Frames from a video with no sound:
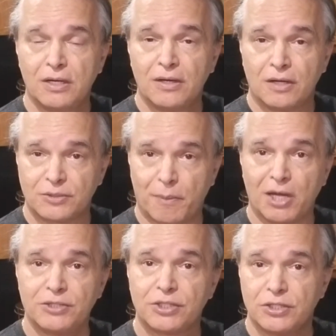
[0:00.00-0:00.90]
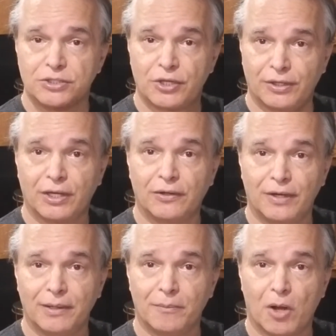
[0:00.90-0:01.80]
sponge so you can
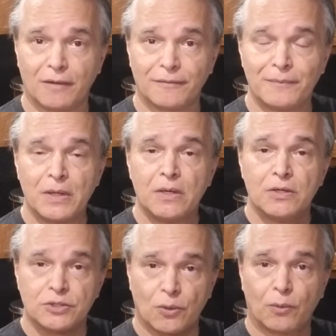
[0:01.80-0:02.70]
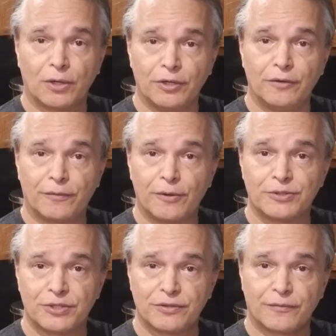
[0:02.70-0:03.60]
clean them off. So what we're going to do
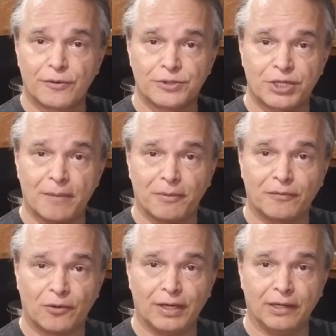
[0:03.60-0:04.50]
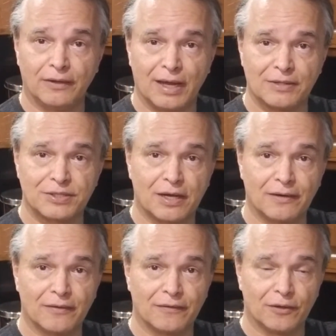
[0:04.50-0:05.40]
first is the first step of cleaning the outside
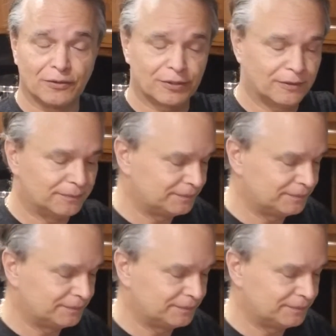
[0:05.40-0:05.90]
of the filter.